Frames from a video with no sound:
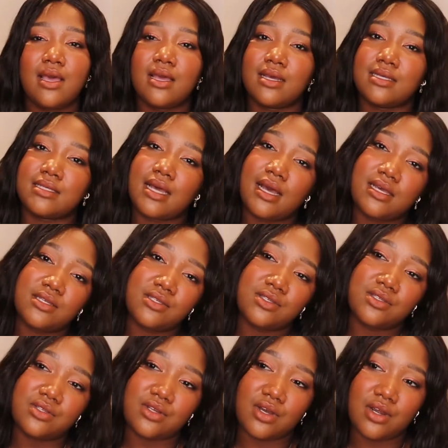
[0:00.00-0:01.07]
because
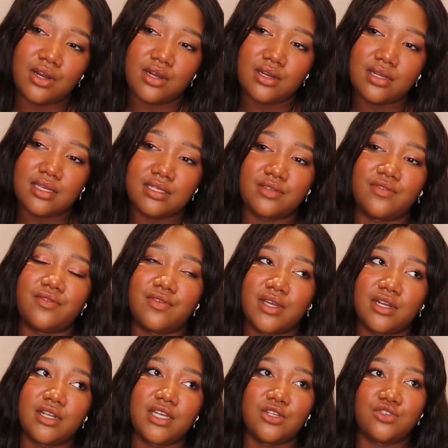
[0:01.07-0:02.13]
Iced Star is a
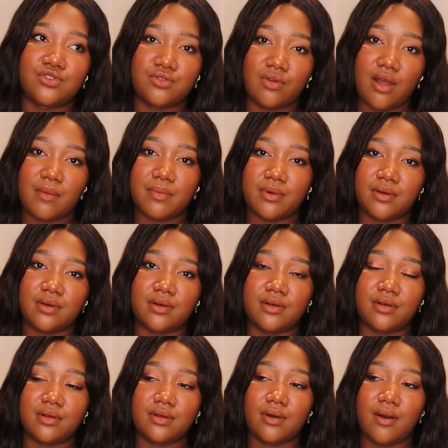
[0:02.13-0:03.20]
very
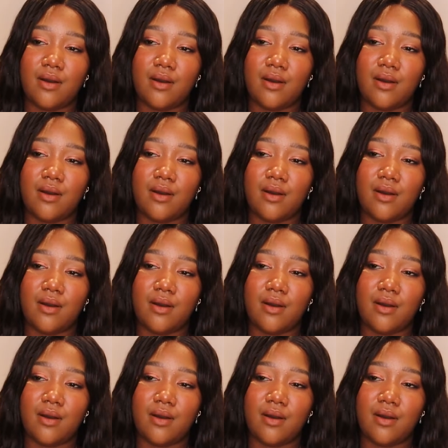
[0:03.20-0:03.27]
tropical,